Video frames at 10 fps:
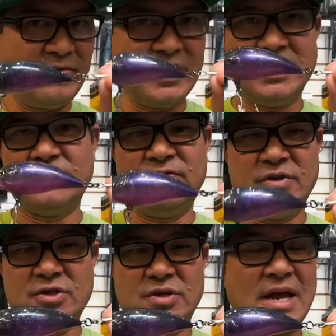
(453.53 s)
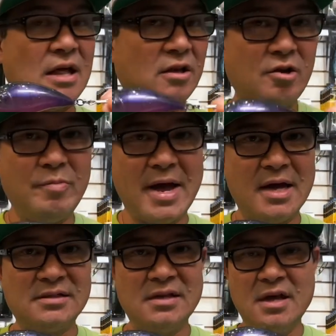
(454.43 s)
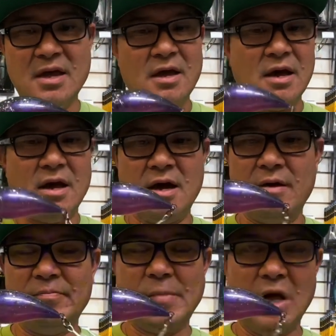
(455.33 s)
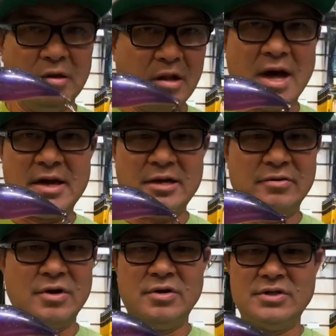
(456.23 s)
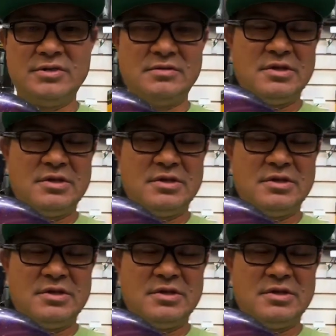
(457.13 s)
If you guys are fishing calico bass, a lot, you'll notice